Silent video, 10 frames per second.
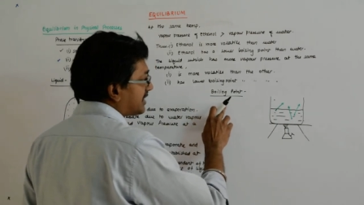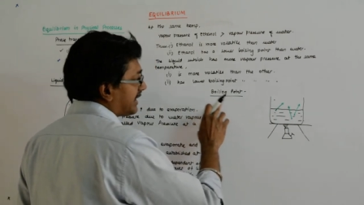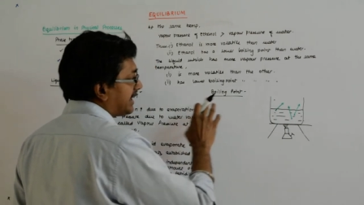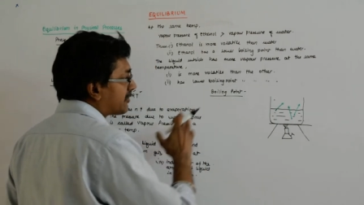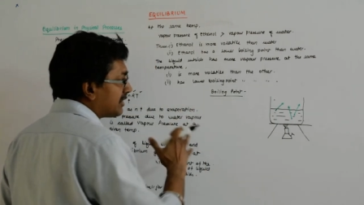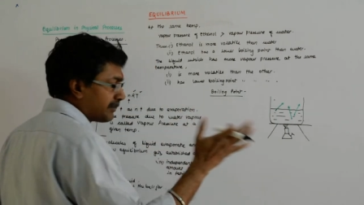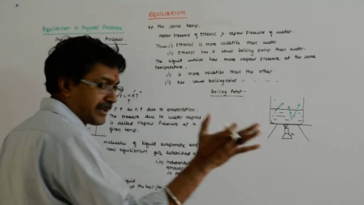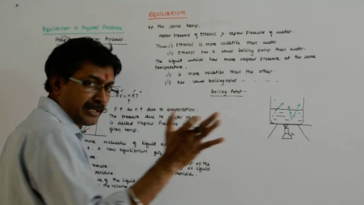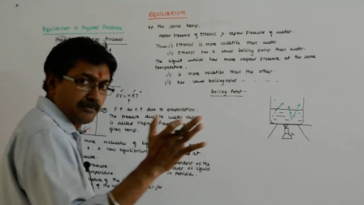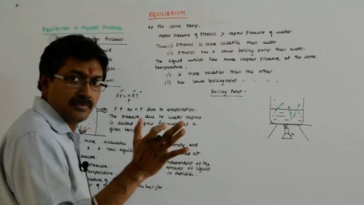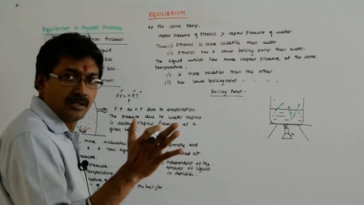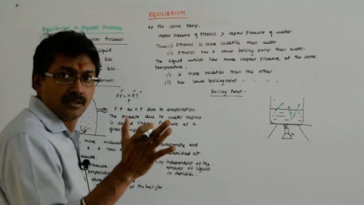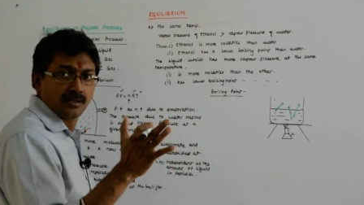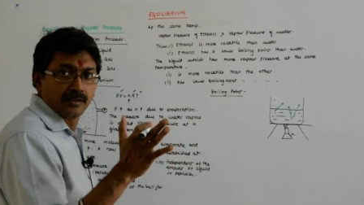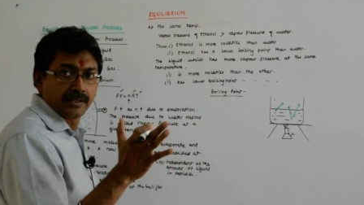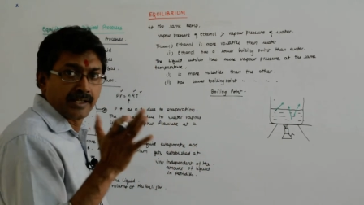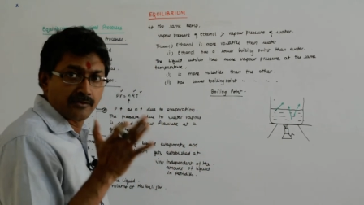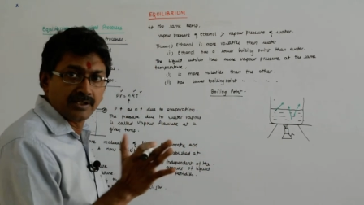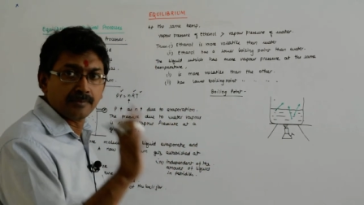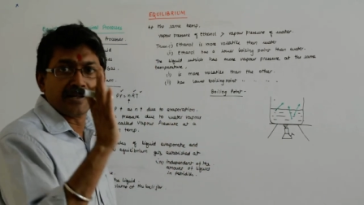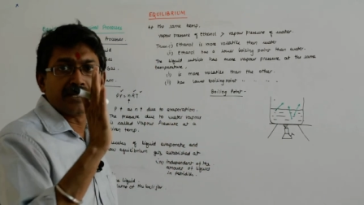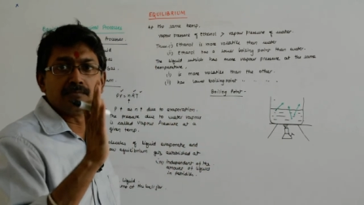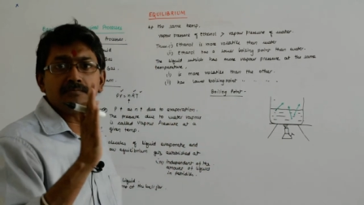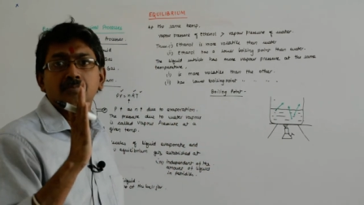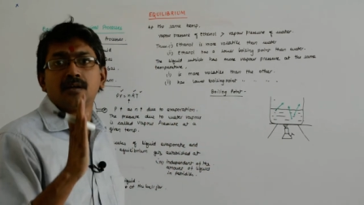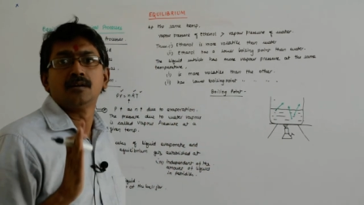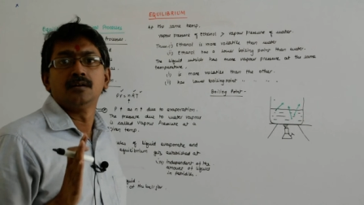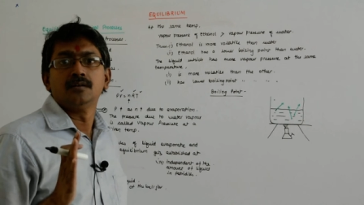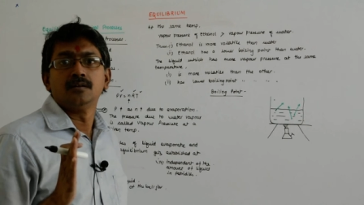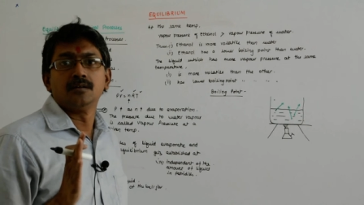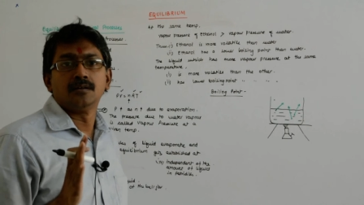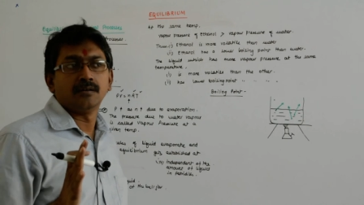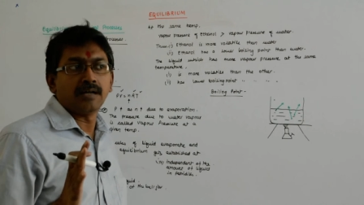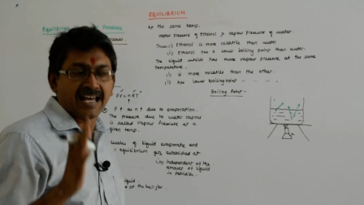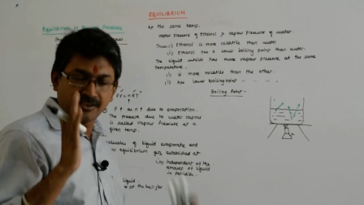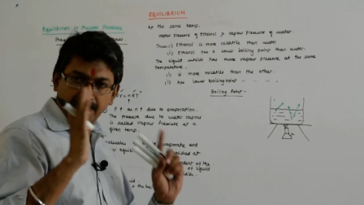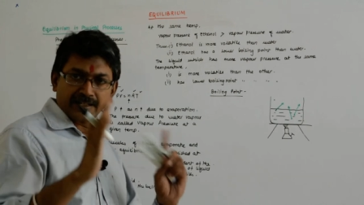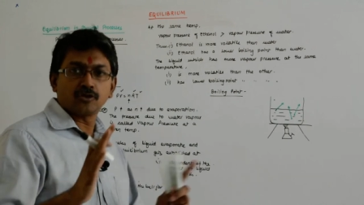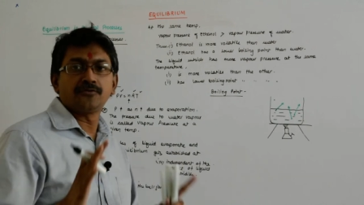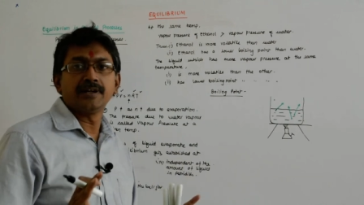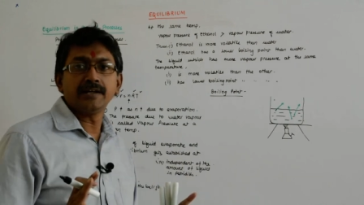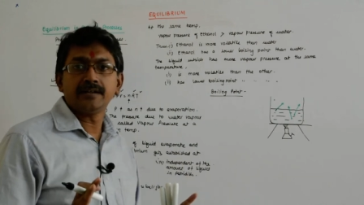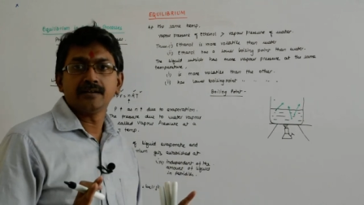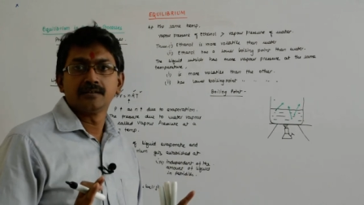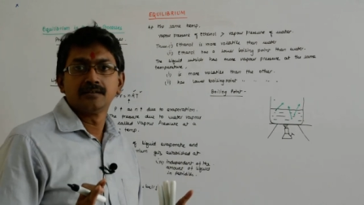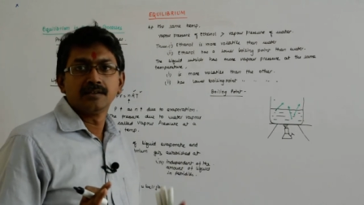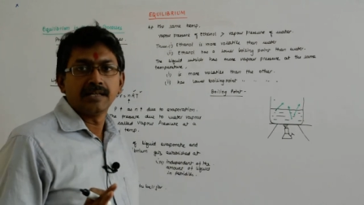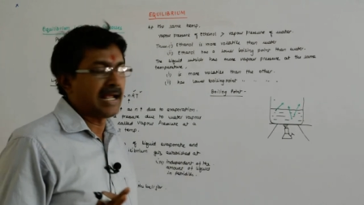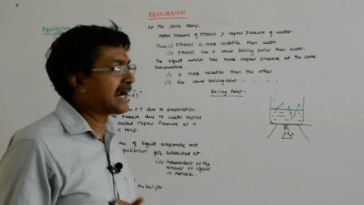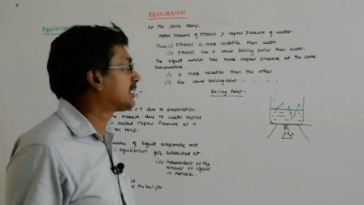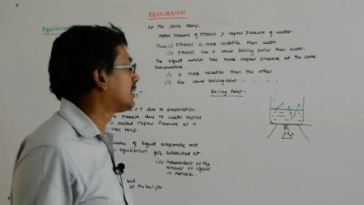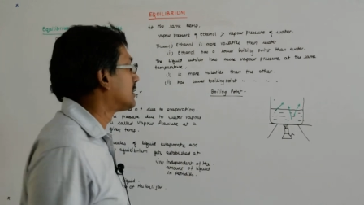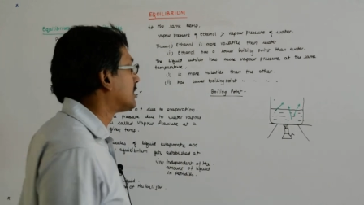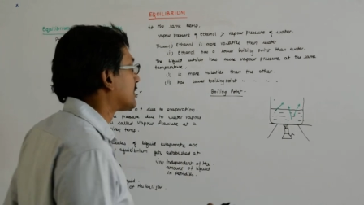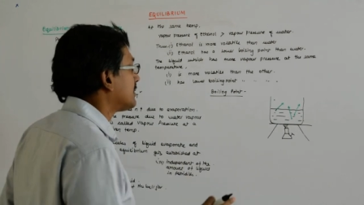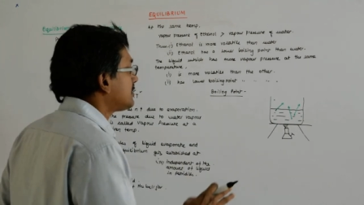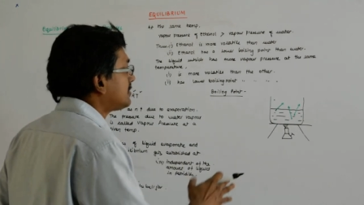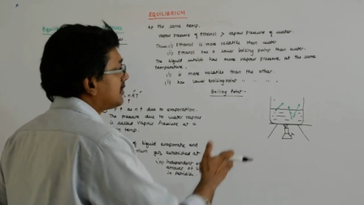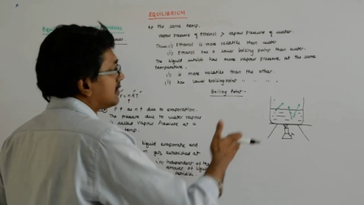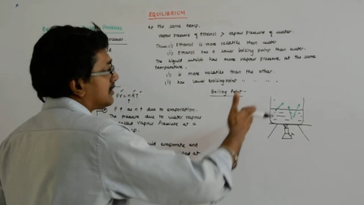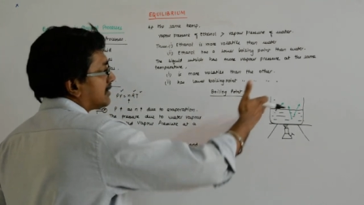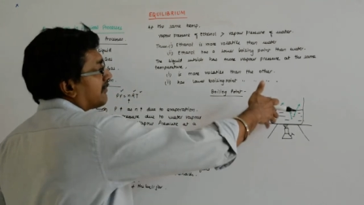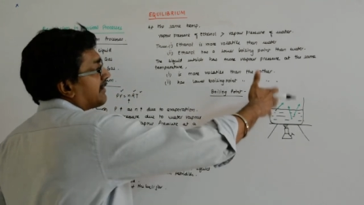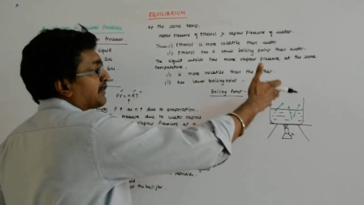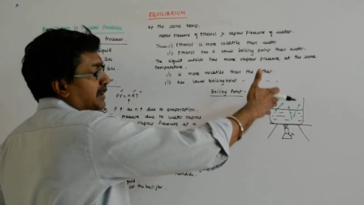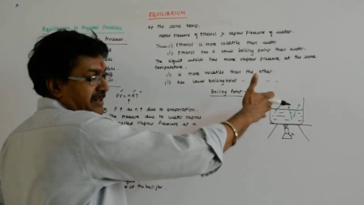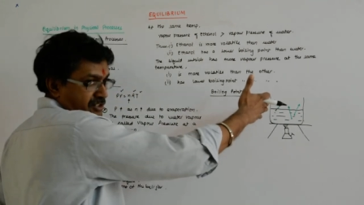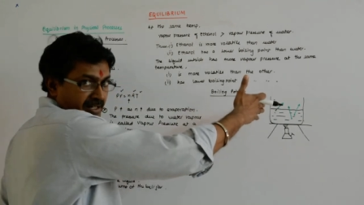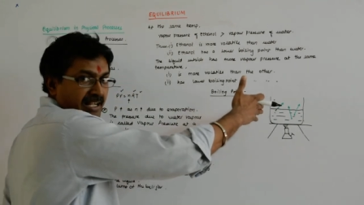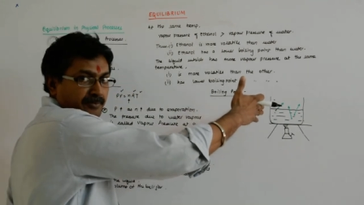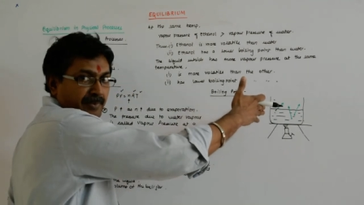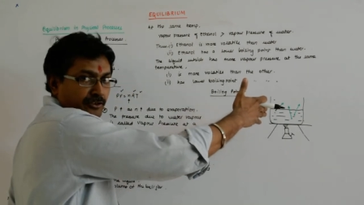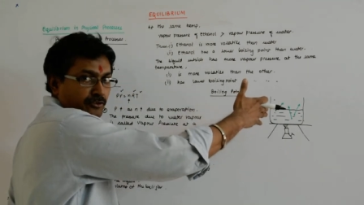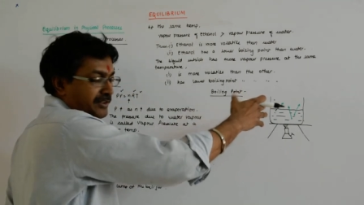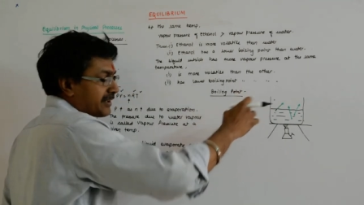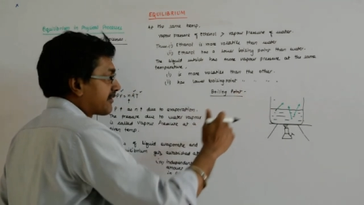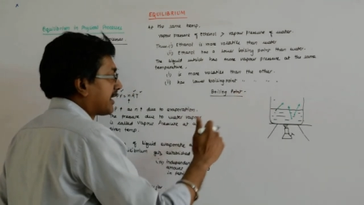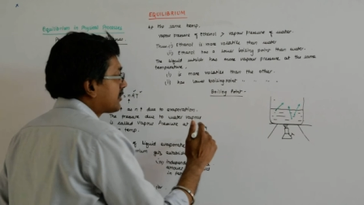equilibrium aspect of it, and the other is the vapor pressure aspect of it, right?